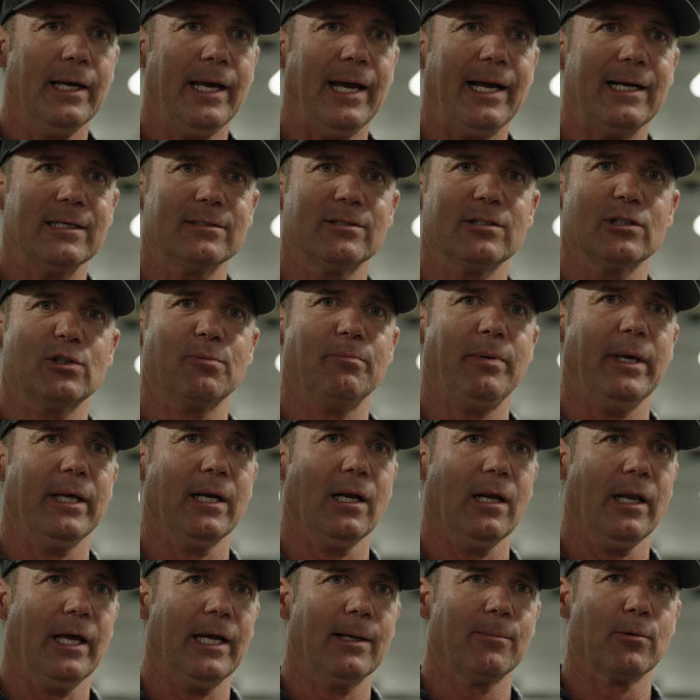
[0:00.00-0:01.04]
Has this been
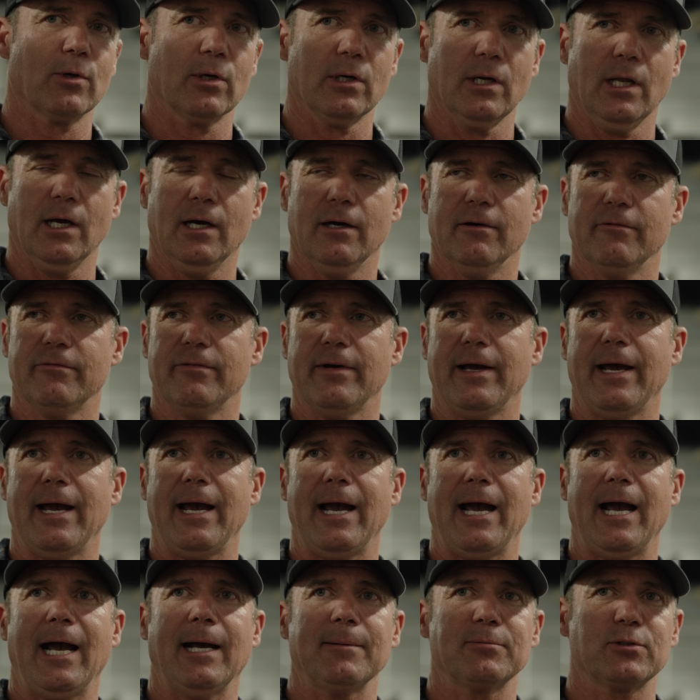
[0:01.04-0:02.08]
a labor of love?
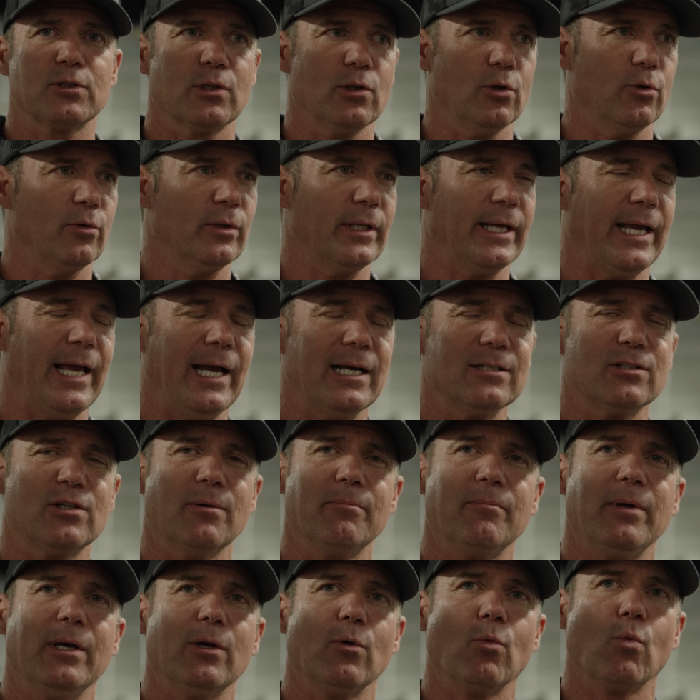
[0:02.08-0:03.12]
Absolutely. Has
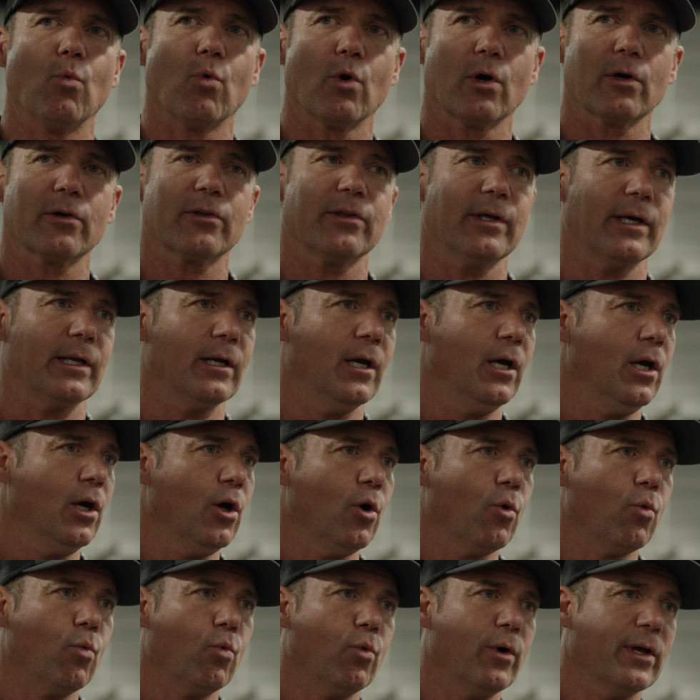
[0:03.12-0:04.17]
it been worth it?
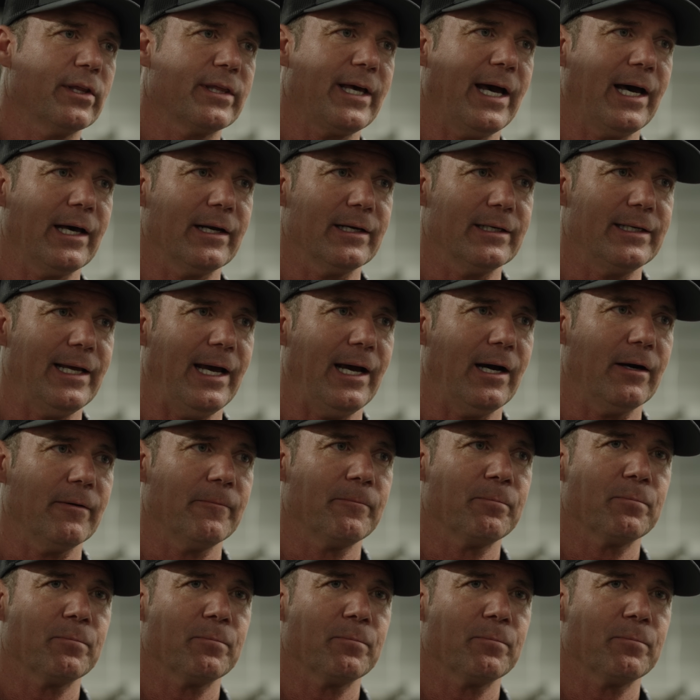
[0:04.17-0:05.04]
Without a doubt.